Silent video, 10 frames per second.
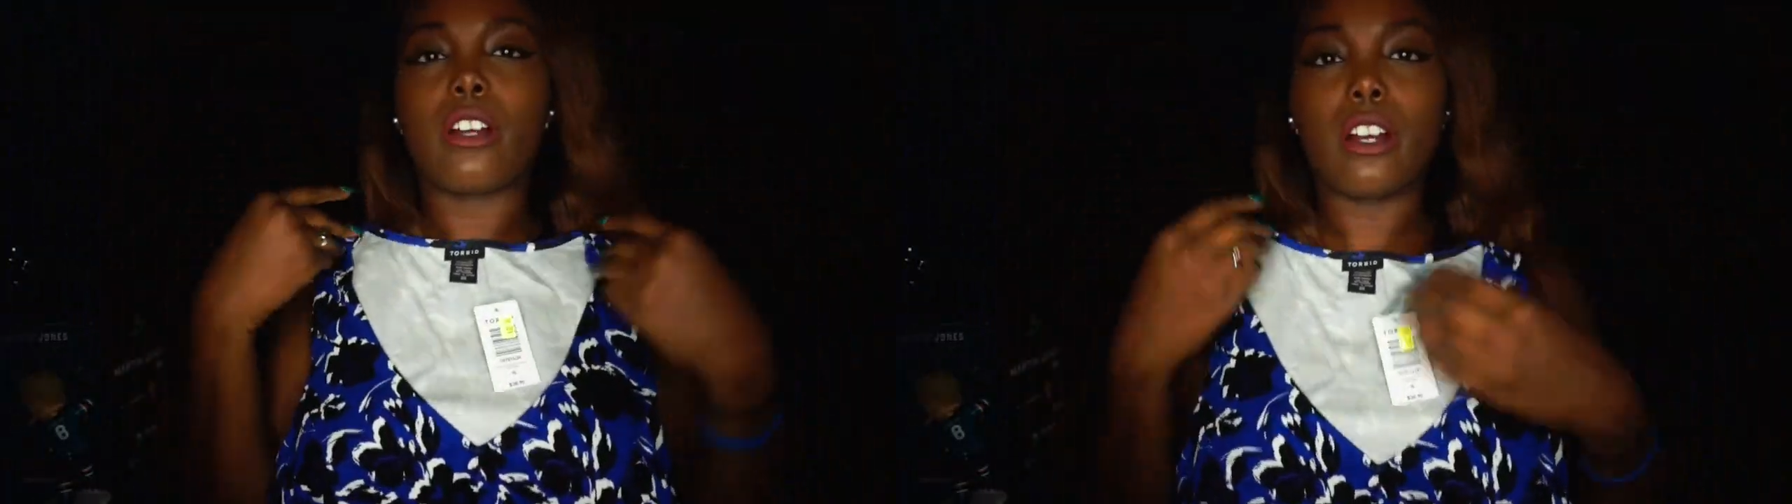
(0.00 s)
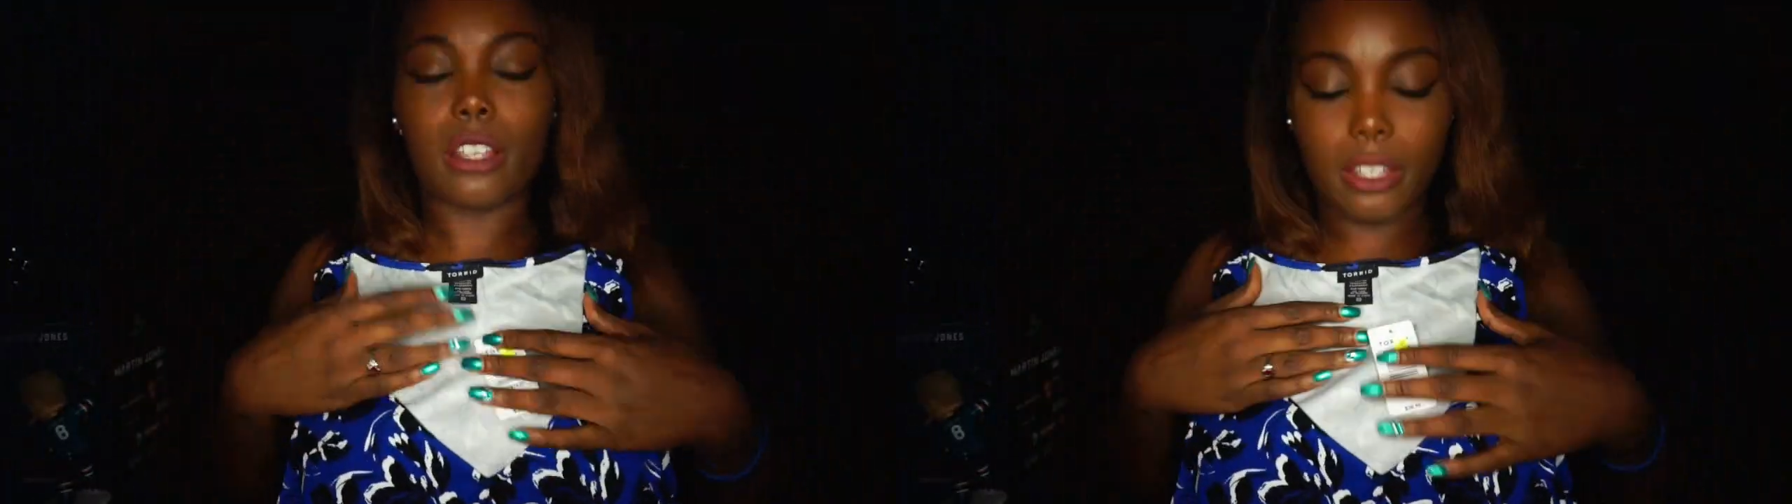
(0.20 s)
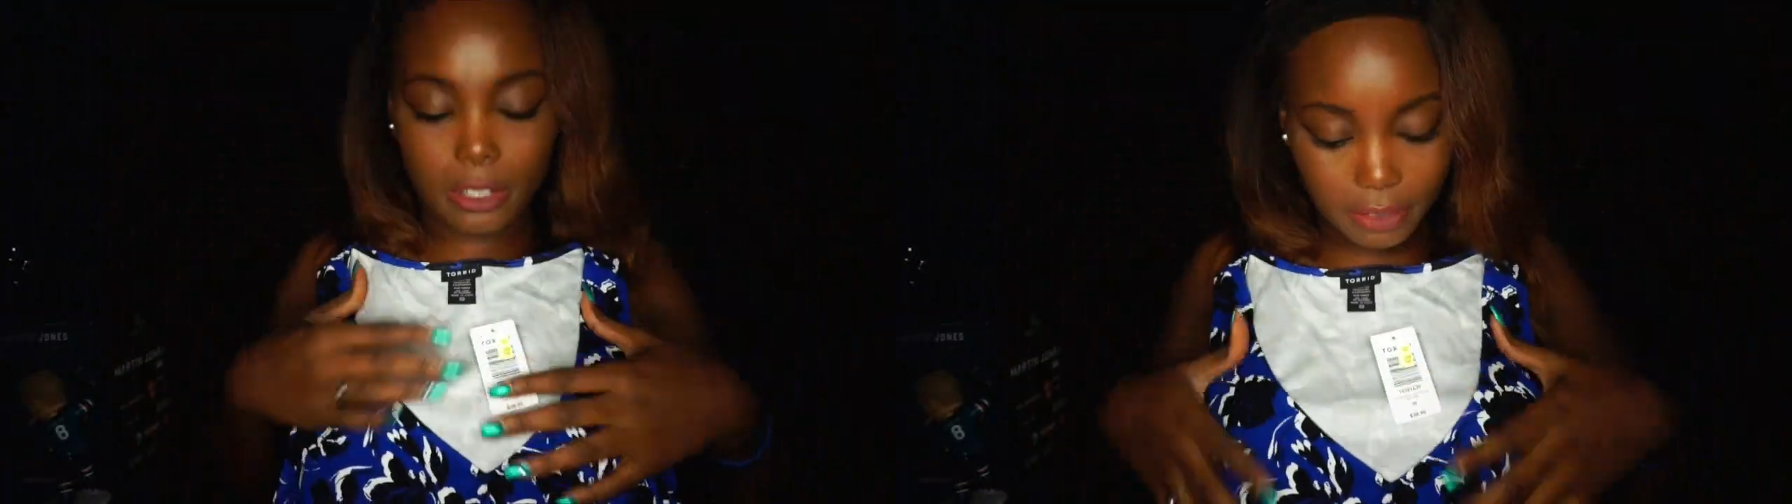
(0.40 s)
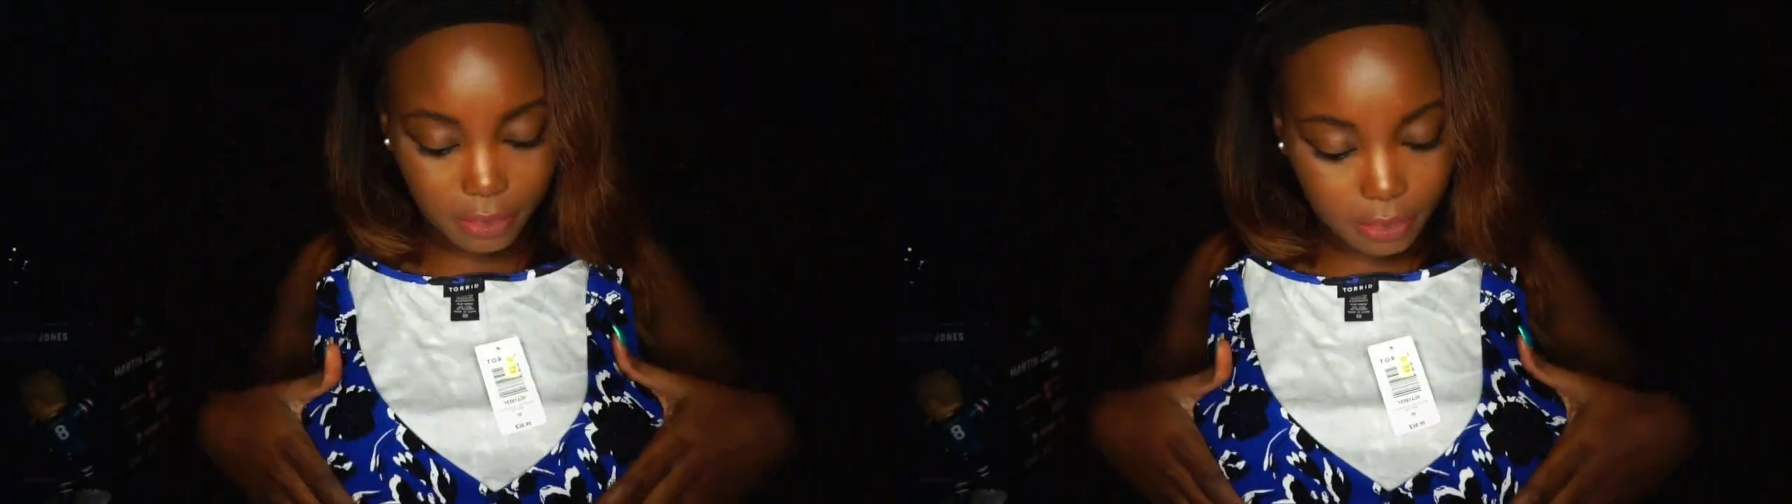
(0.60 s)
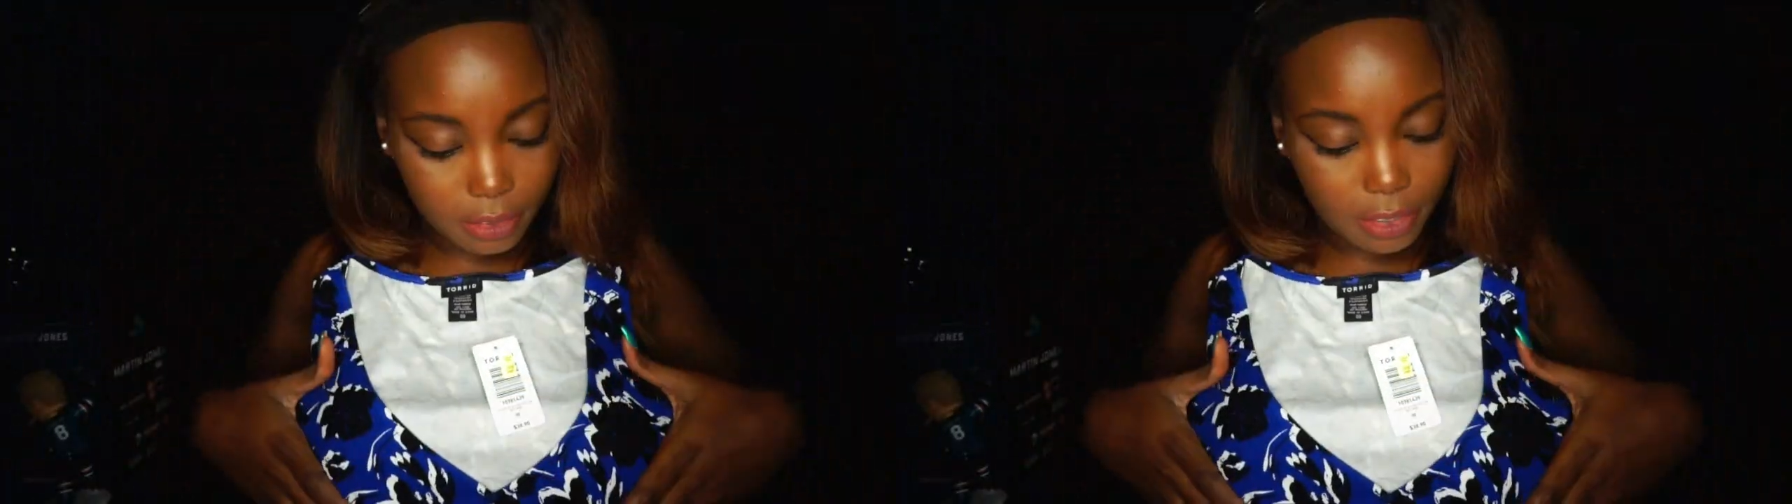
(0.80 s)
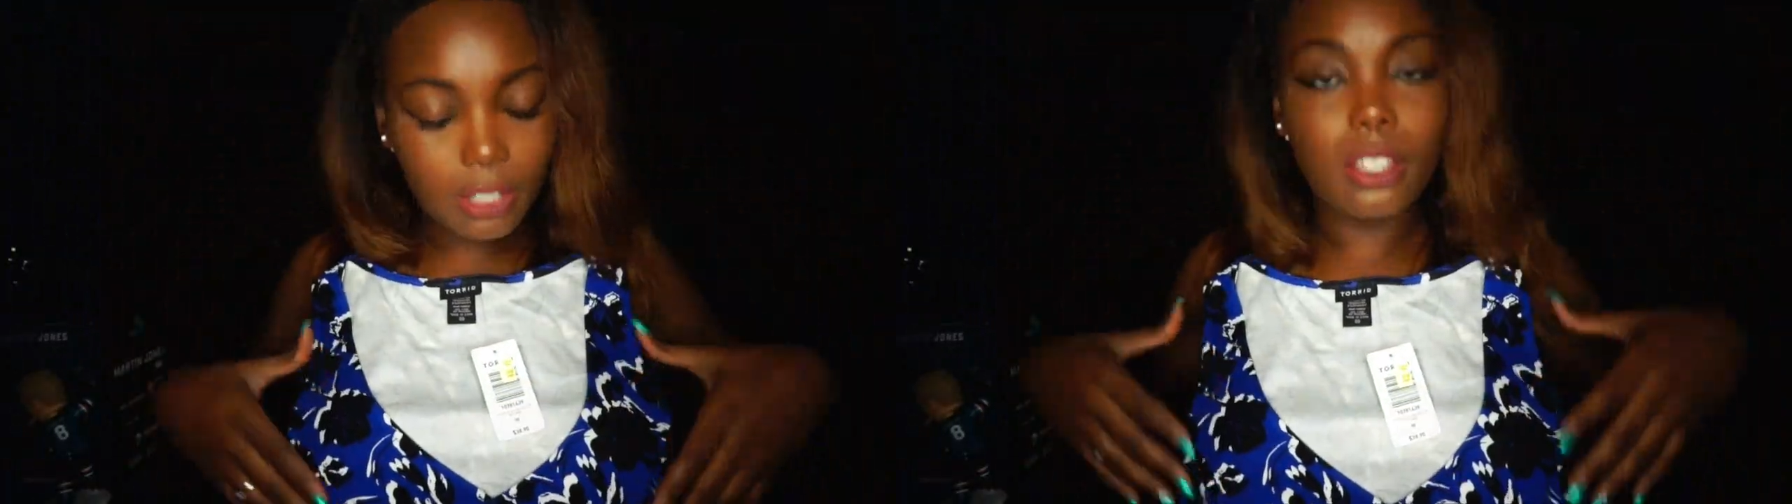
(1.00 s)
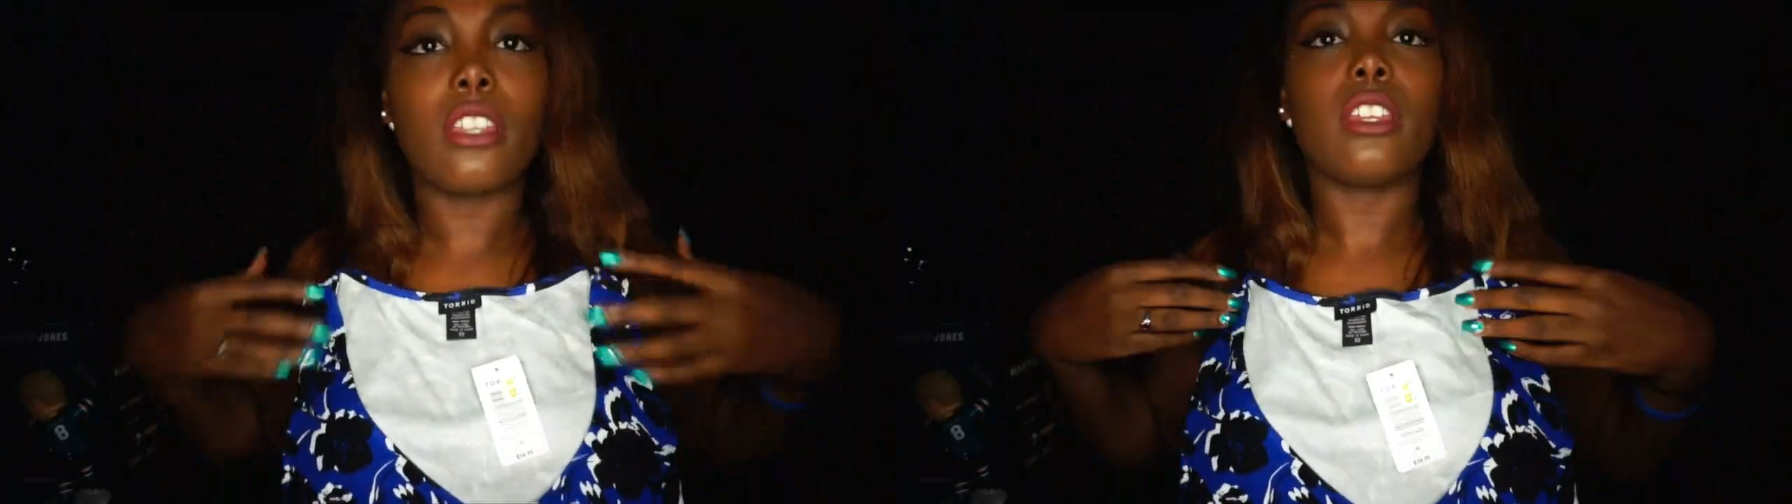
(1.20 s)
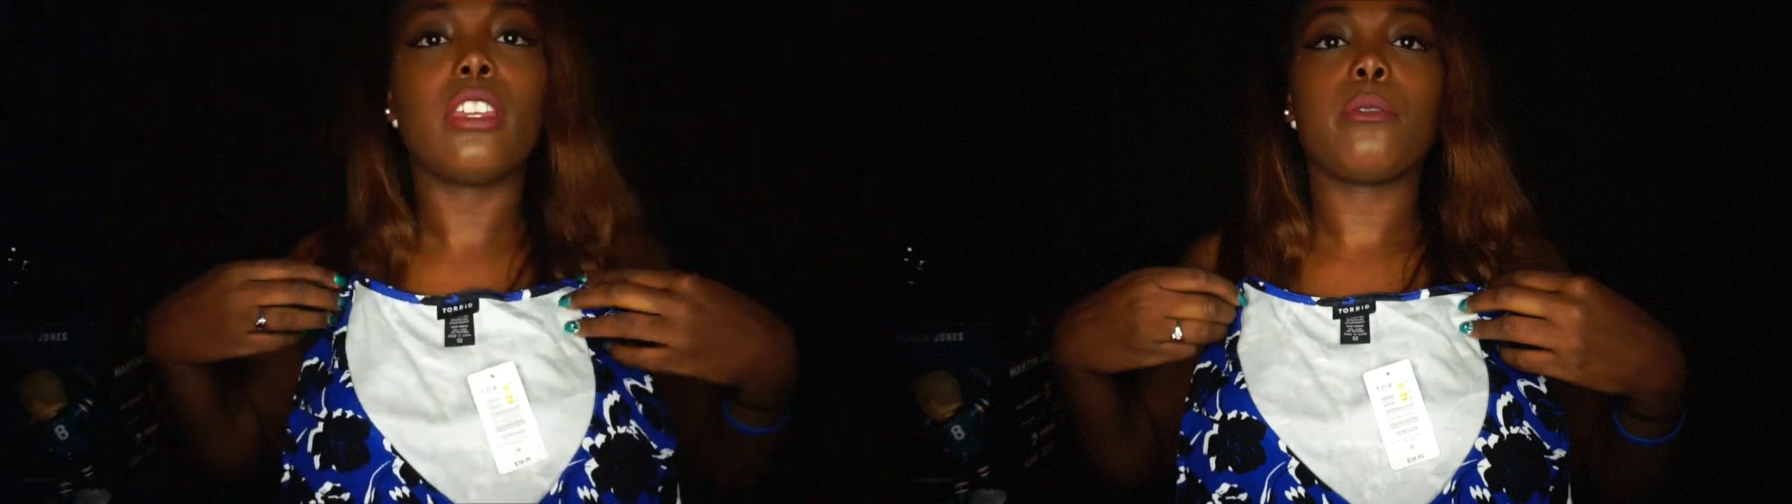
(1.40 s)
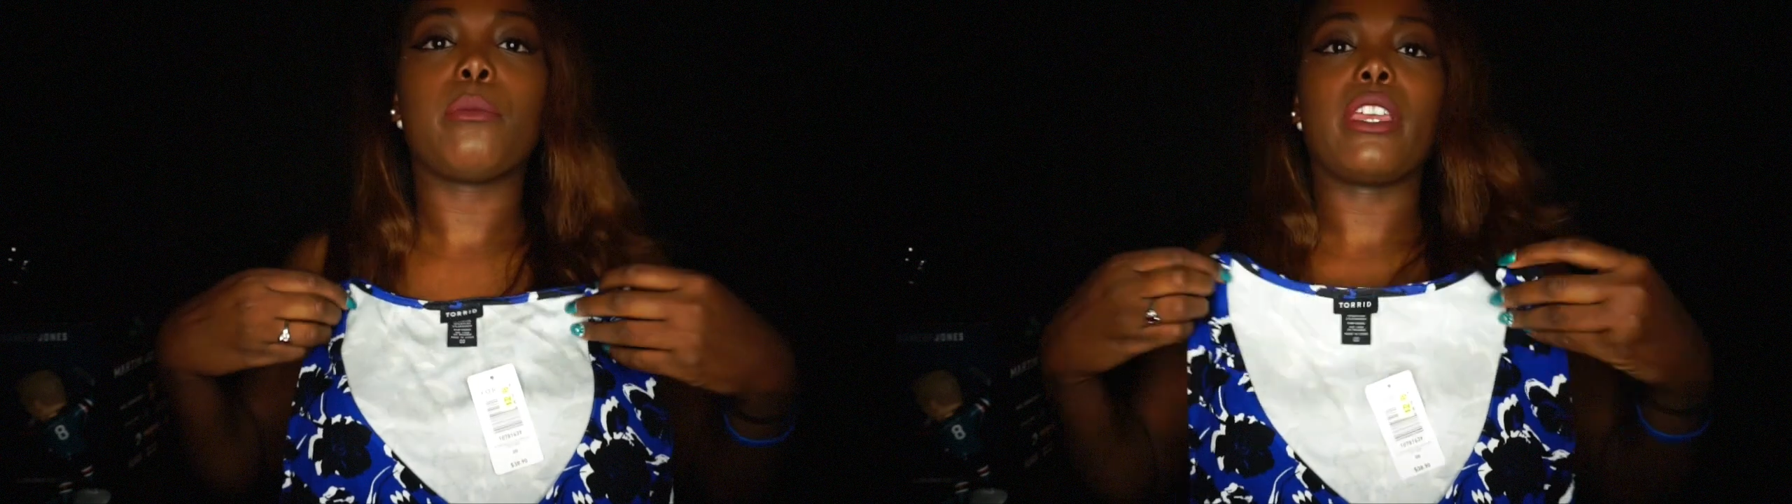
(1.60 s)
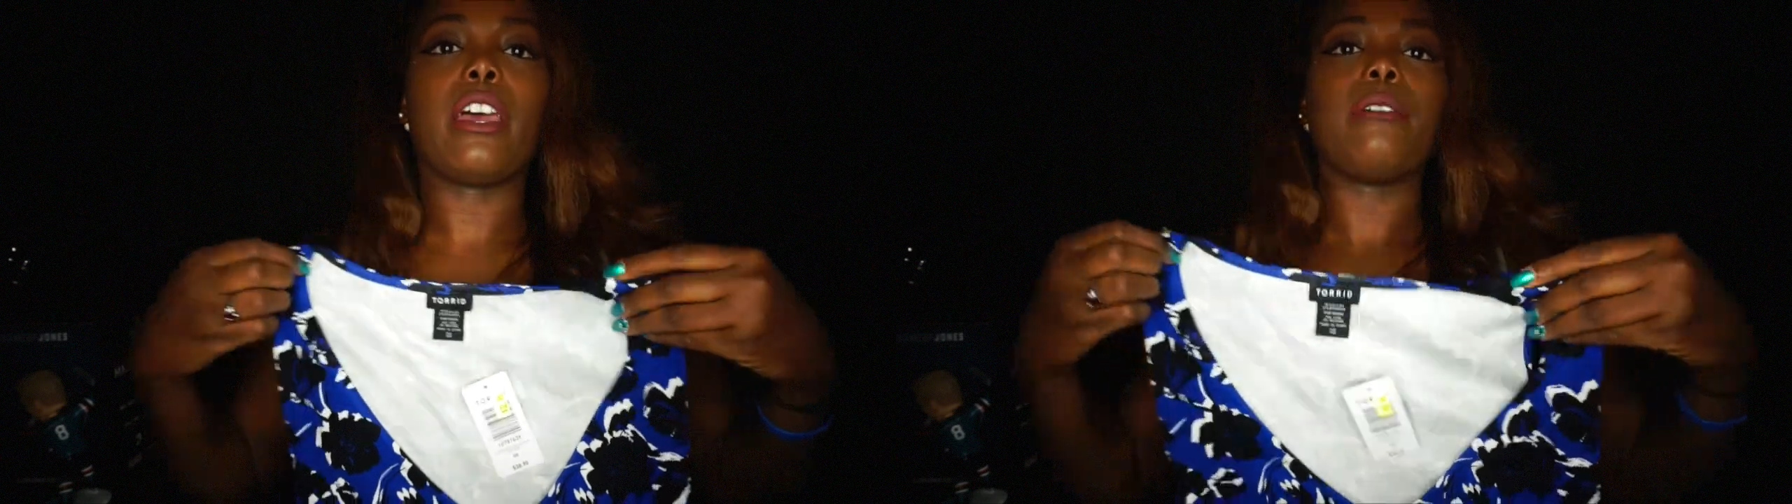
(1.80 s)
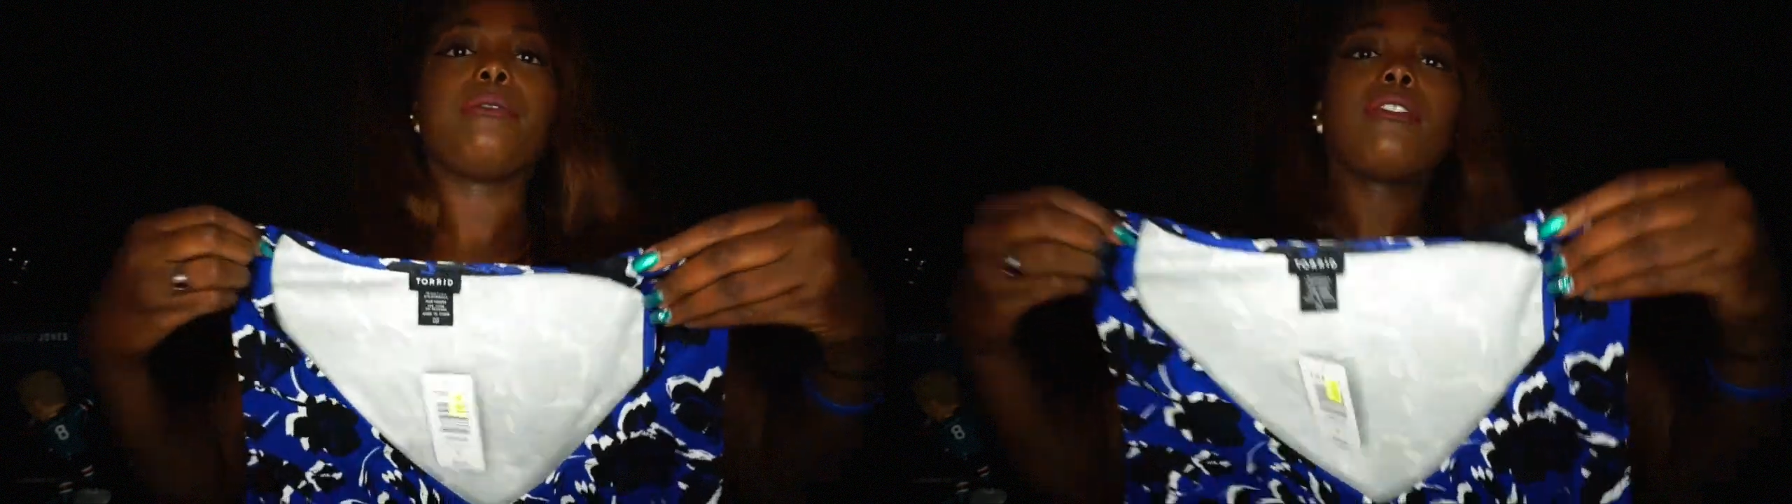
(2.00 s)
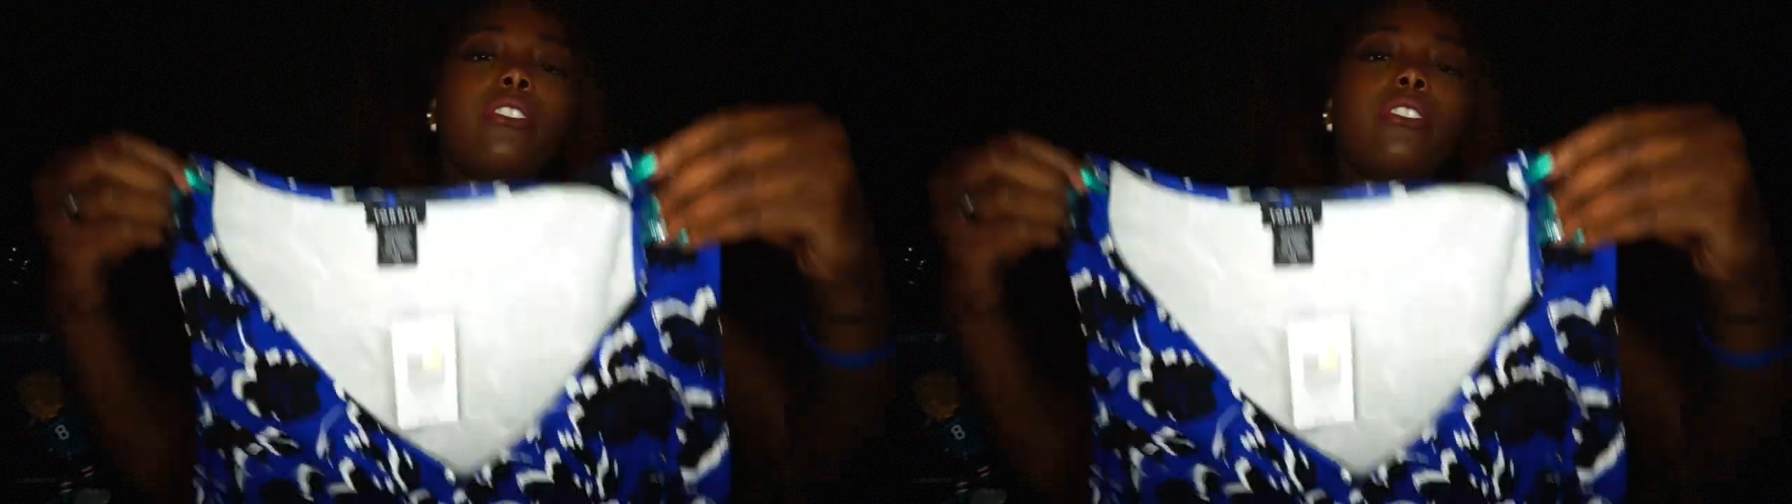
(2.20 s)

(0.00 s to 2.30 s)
cardigan. But yeah,